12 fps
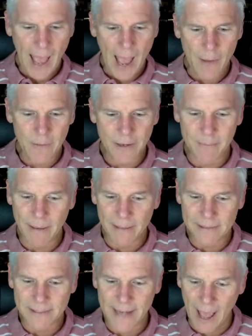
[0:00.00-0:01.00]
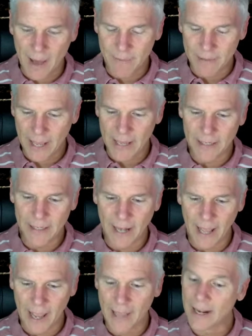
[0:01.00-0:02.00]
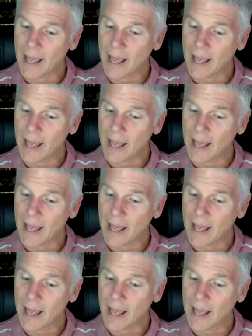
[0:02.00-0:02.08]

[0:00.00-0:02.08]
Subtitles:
how you can best navigate it, and